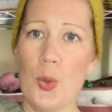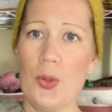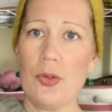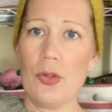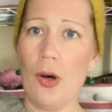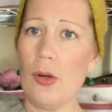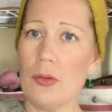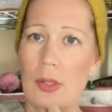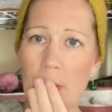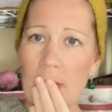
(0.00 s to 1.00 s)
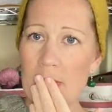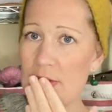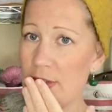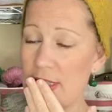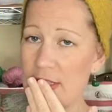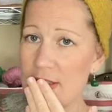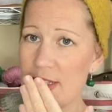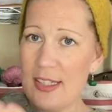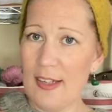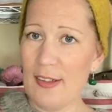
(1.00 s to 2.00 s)
it's cold. When I've been drinking
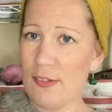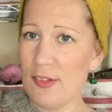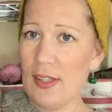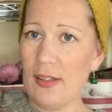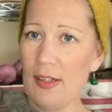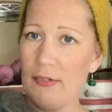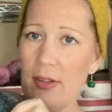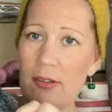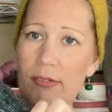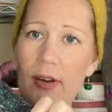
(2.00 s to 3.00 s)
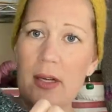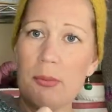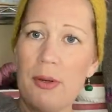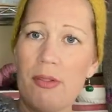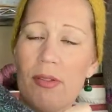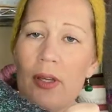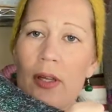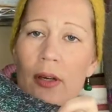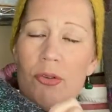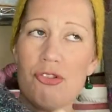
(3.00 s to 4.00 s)
tea, I can see they have like fire breath
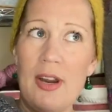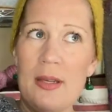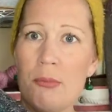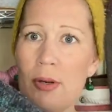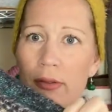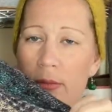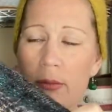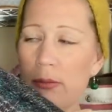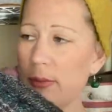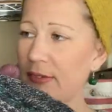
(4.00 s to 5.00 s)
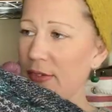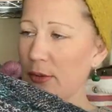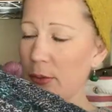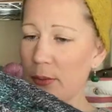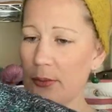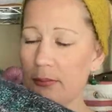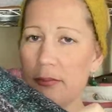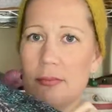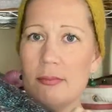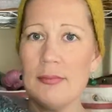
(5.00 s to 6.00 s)
or dragon breath or whatever it's called.
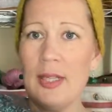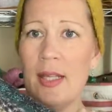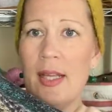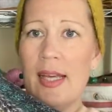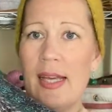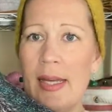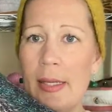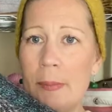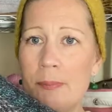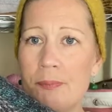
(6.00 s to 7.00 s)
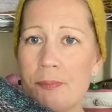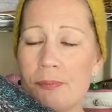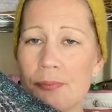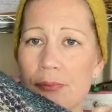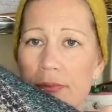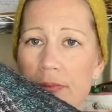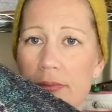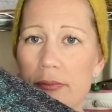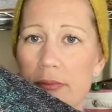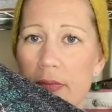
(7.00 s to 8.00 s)
Um,
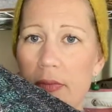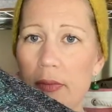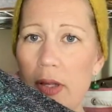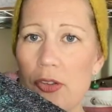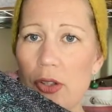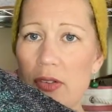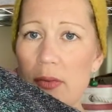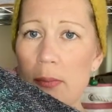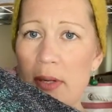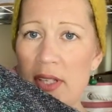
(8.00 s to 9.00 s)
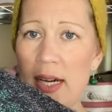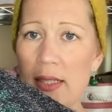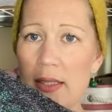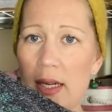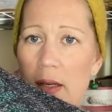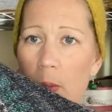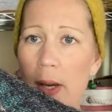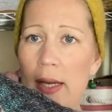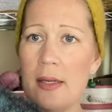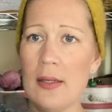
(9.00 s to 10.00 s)
so it's my dark
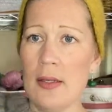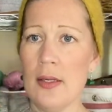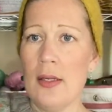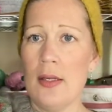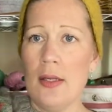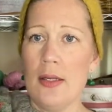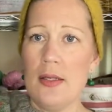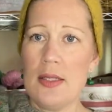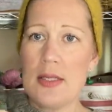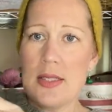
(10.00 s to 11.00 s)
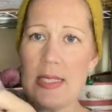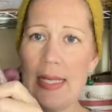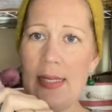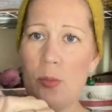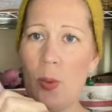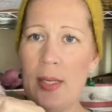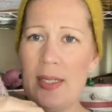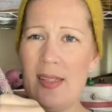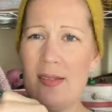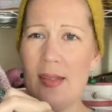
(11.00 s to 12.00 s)
colorway. This tealy one,
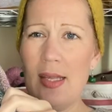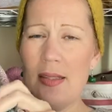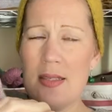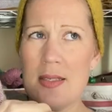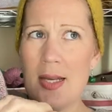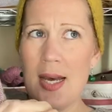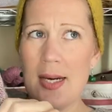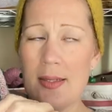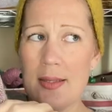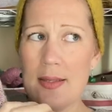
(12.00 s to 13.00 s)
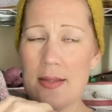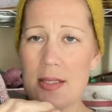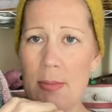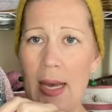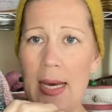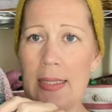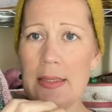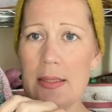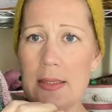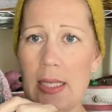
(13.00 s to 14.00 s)
it's it's a dark
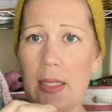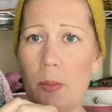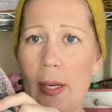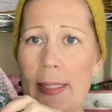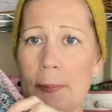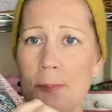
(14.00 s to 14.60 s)
smaragd colorway.